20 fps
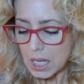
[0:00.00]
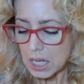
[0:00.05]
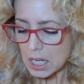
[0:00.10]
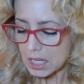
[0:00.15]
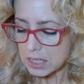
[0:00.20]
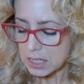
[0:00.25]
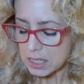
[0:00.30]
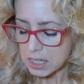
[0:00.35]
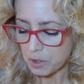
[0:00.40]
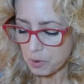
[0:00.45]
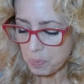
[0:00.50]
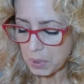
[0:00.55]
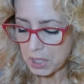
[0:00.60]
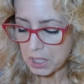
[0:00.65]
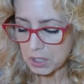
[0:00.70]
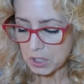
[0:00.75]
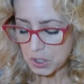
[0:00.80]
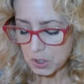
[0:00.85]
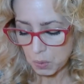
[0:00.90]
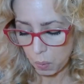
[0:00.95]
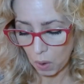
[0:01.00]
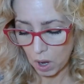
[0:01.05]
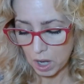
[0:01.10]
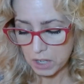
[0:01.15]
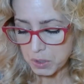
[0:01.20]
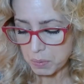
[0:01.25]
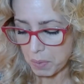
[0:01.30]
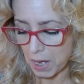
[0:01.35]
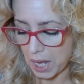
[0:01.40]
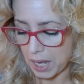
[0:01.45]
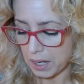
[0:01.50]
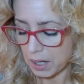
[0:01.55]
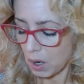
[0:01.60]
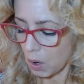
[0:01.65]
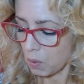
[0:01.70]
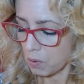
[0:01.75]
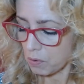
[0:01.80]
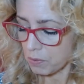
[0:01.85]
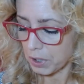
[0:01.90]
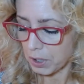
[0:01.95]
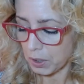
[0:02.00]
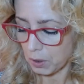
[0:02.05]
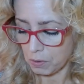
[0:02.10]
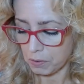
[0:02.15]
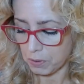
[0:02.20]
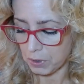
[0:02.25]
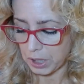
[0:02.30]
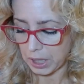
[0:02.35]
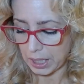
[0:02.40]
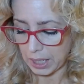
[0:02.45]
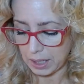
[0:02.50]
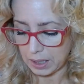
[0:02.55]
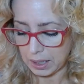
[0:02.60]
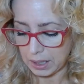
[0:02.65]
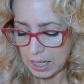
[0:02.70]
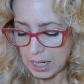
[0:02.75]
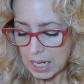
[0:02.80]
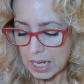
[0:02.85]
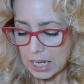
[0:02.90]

instead of being squashed by it over and over again.